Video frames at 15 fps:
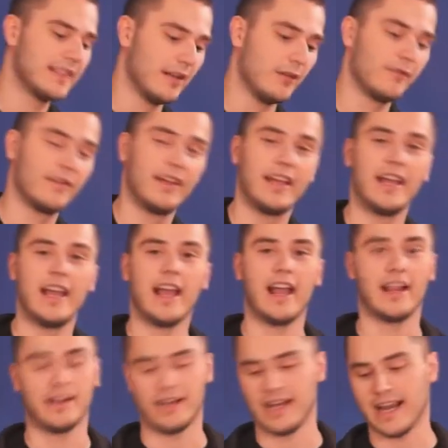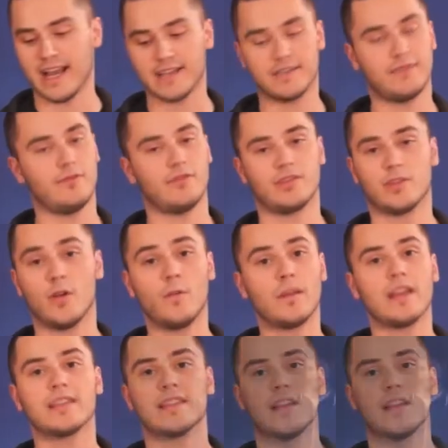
We kick off a new segment called Gaming